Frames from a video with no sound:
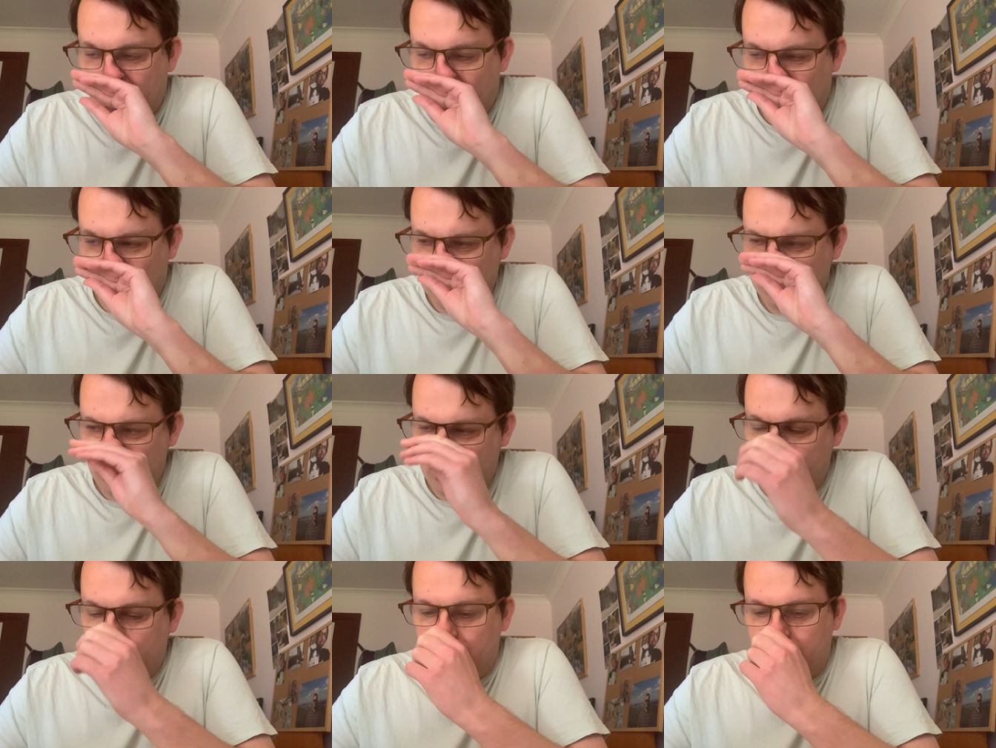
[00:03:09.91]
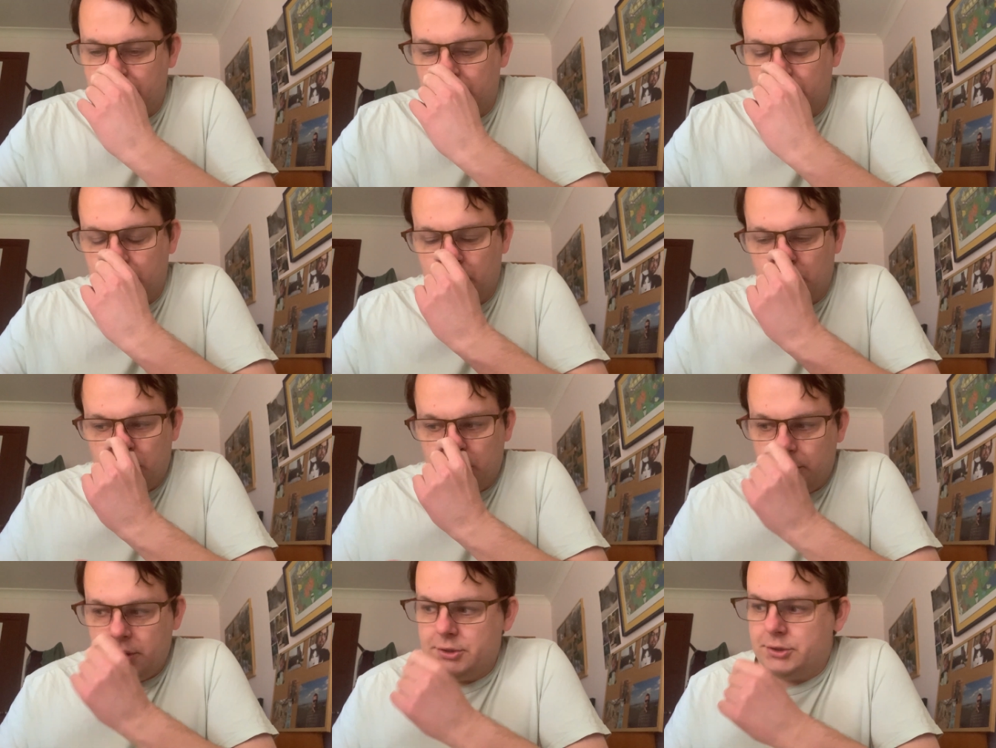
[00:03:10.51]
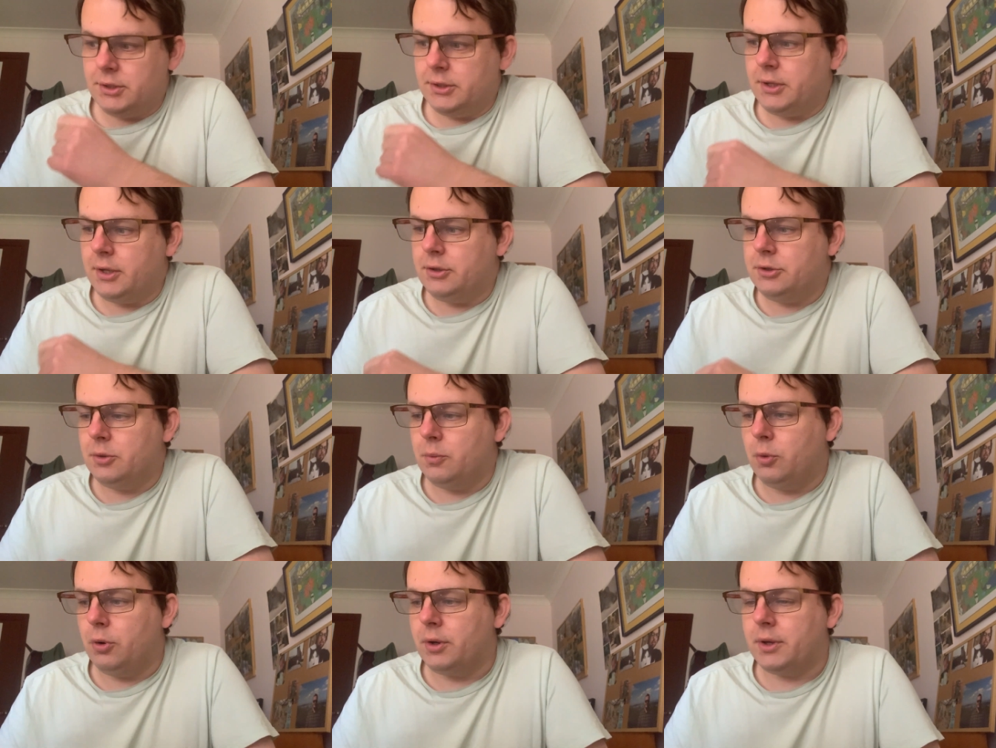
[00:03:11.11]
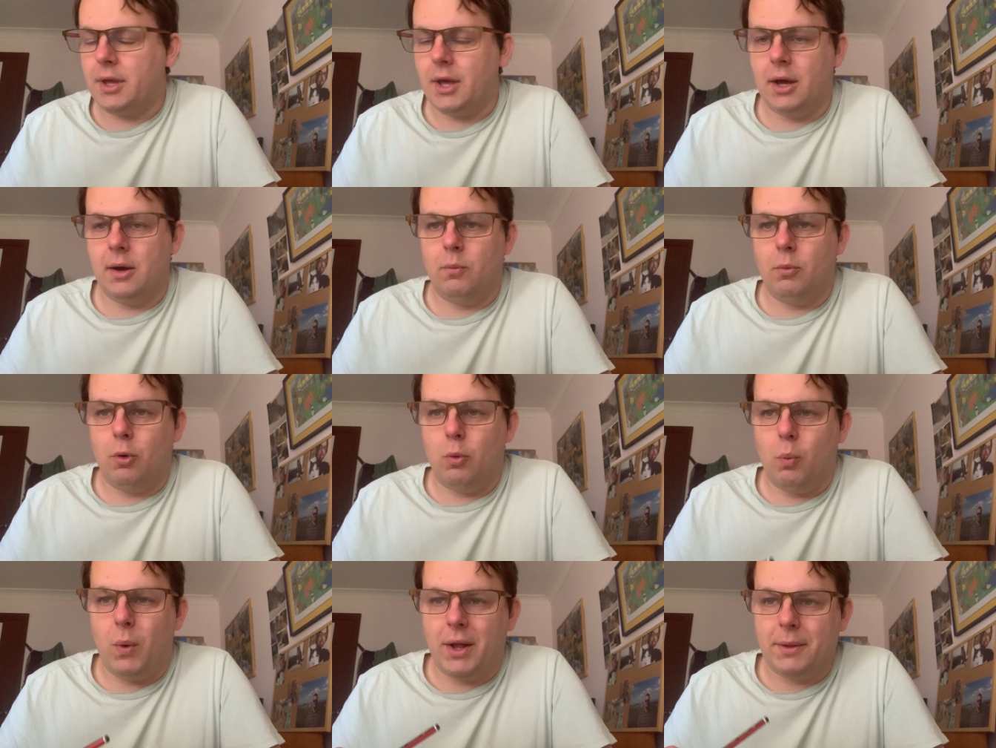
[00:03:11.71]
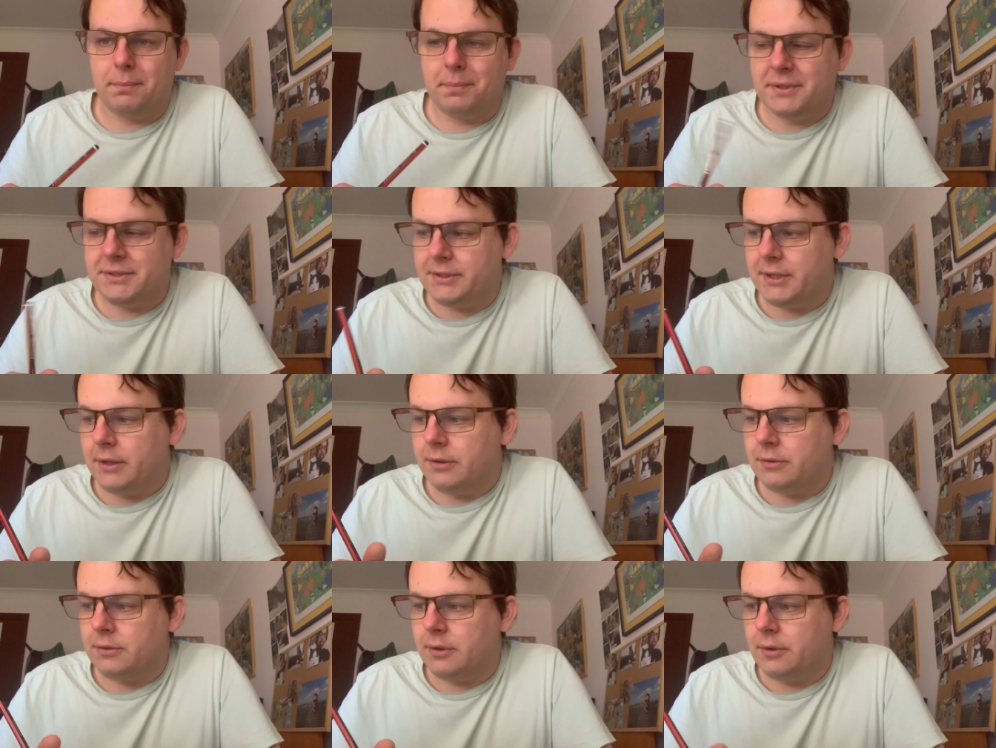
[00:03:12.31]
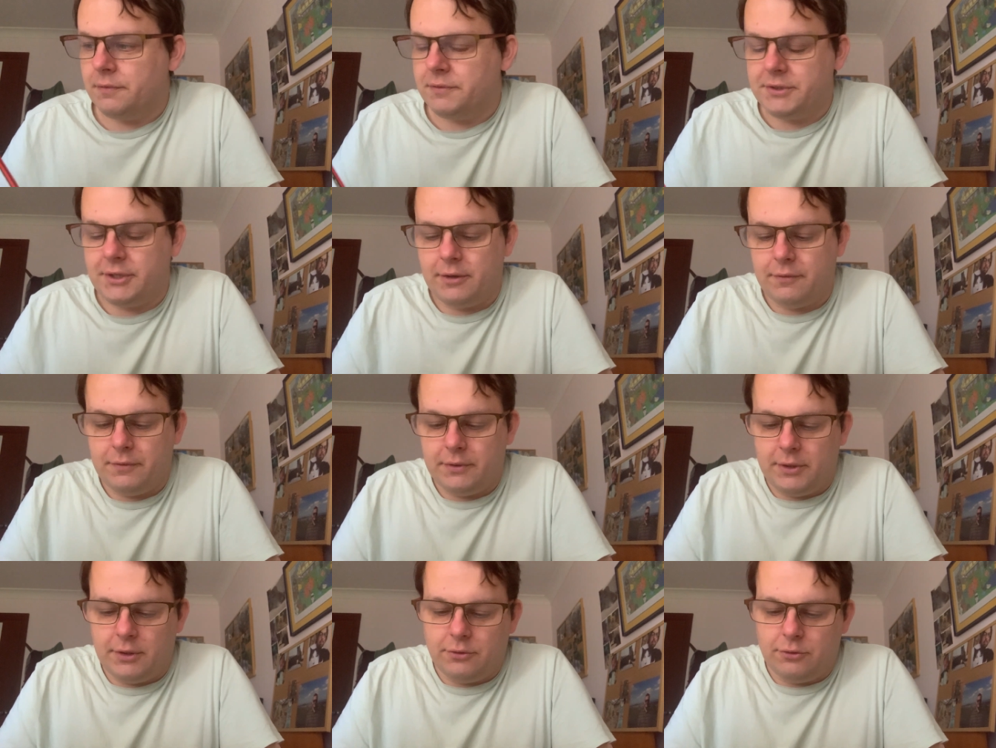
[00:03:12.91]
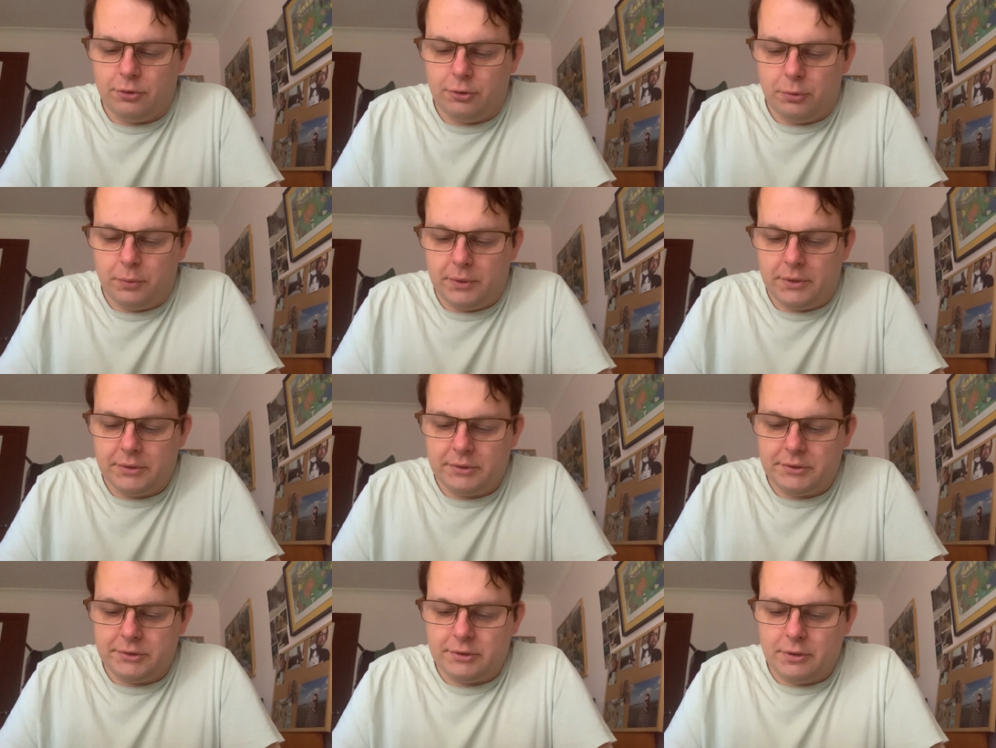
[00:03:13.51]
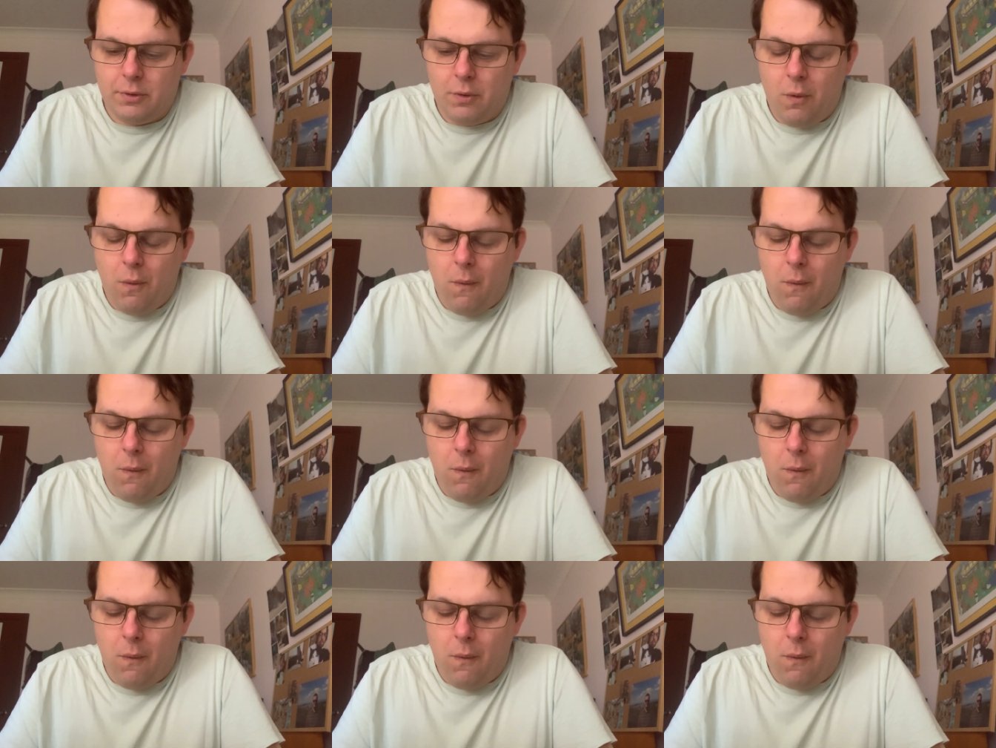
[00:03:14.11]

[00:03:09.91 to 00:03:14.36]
What you need to do is you need to work out what 1% of 72 is.